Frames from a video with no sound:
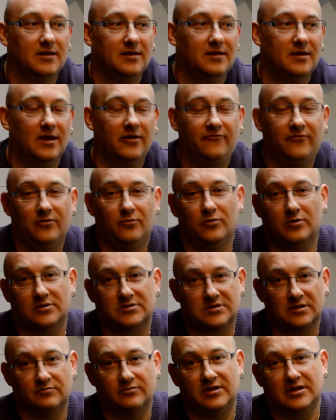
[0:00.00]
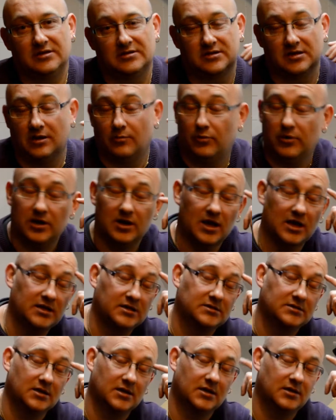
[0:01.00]
If you want somebody that's going to be
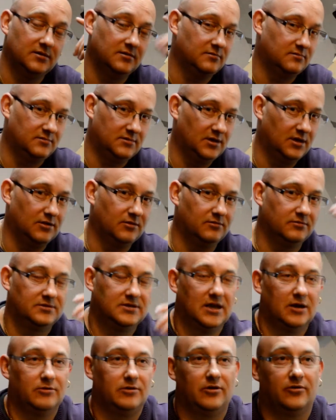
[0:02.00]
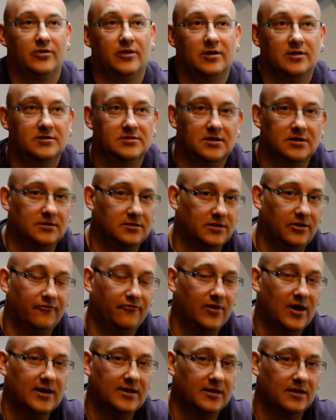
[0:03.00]
nice and tell you things that you've
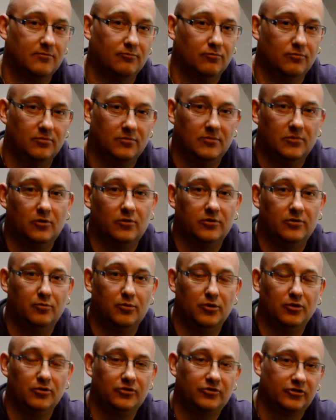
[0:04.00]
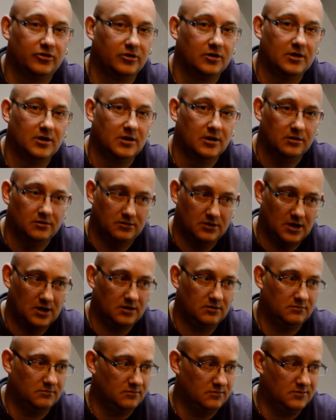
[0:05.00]
read in all the books,
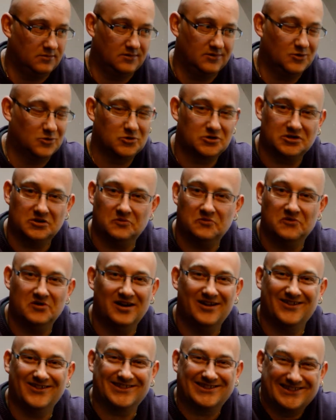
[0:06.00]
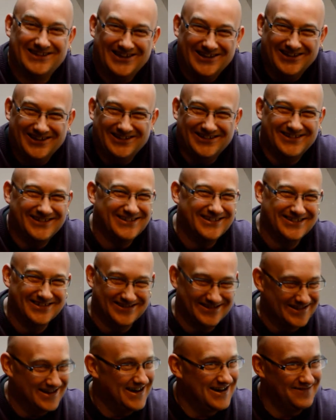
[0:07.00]
then go somewhere else.
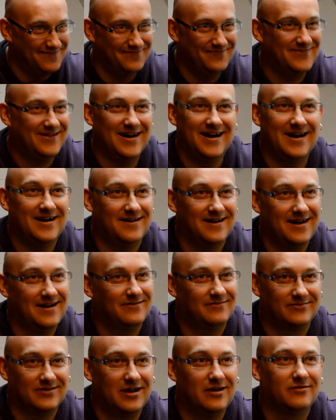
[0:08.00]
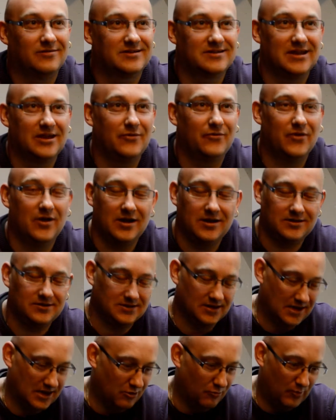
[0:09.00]
I'll say things
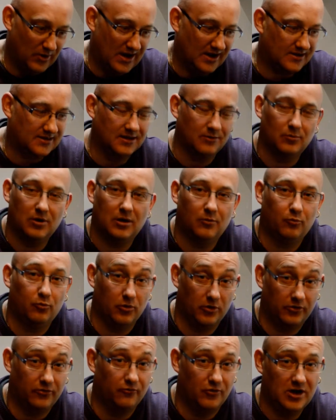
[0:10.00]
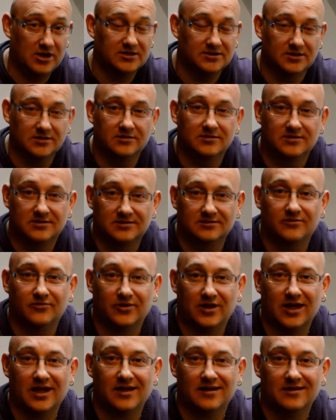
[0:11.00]
and I'll back them up with reasons.
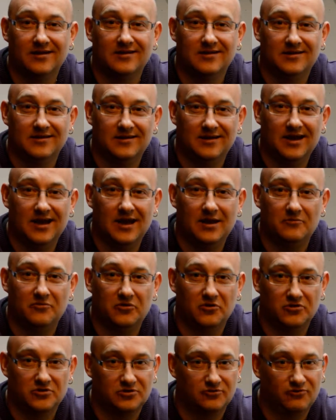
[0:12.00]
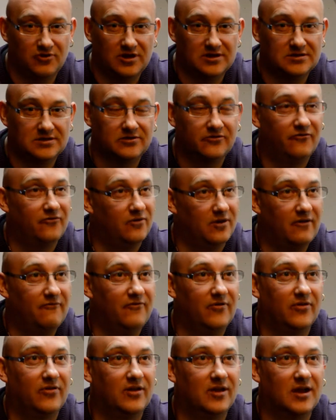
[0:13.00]
Okay, there's a reason for
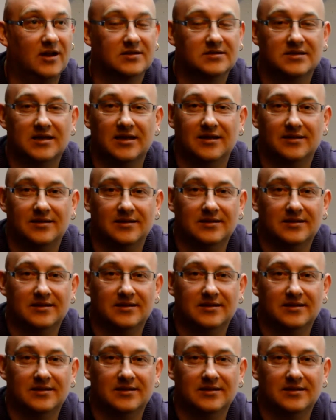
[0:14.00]
everything I say.